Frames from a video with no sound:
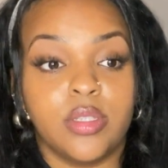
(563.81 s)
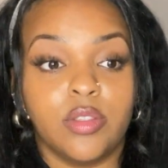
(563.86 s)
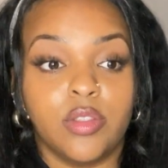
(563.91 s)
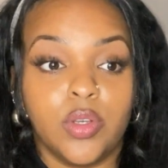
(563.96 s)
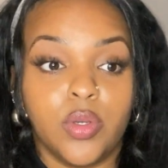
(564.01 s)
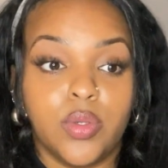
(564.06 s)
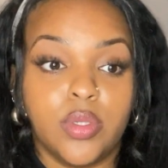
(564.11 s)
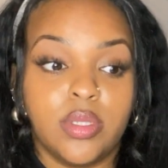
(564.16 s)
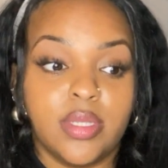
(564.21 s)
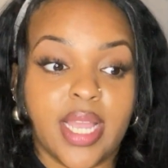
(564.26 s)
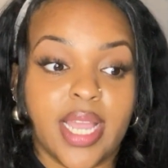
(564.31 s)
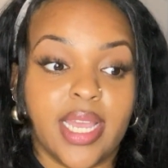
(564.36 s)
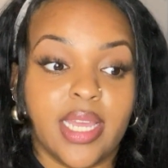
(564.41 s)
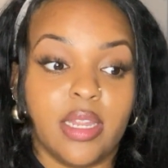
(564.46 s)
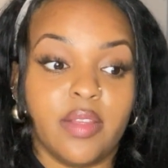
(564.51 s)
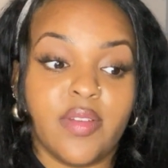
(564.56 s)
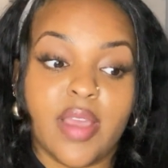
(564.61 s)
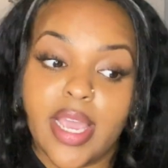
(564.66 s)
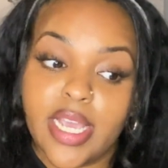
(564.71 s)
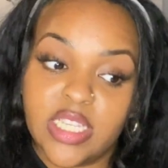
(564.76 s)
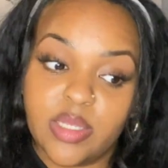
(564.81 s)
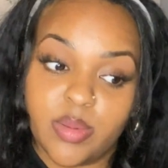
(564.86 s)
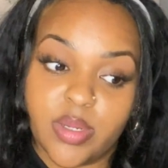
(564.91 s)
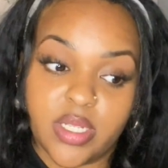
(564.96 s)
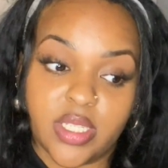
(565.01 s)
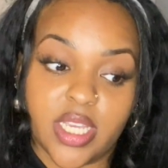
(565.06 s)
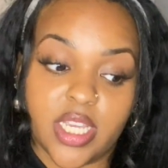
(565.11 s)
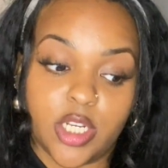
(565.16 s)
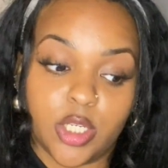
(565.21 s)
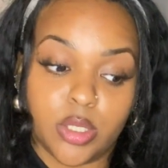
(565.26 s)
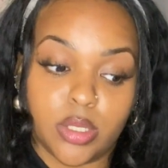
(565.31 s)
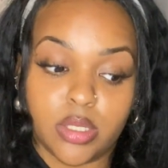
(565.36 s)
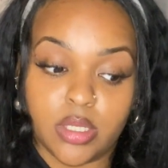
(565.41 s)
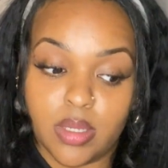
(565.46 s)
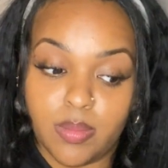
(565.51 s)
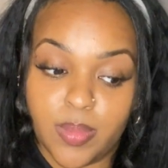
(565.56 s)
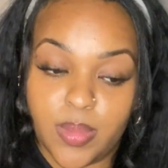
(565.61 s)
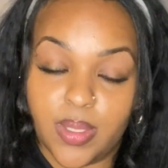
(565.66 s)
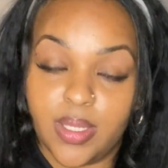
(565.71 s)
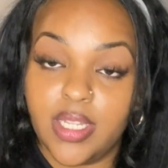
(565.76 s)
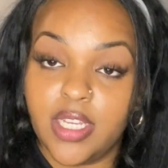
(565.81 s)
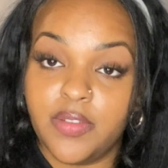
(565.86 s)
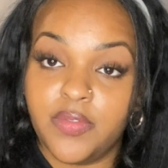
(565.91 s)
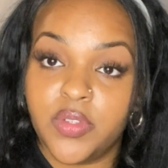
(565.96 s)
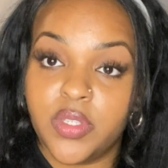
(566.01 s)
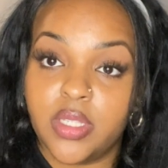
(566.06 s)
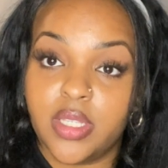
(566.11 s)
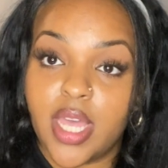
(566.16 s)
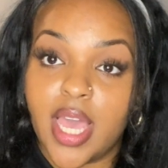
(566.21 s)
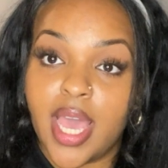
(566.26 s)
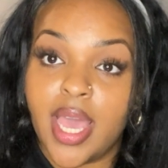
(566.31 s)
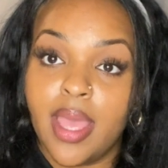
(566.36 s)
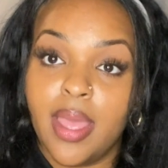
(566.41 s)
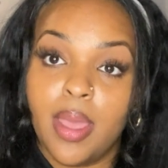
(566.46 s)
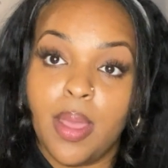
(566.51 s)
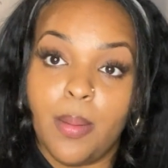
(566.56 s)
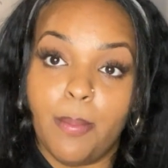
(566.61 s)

those negative expectations and beliefs that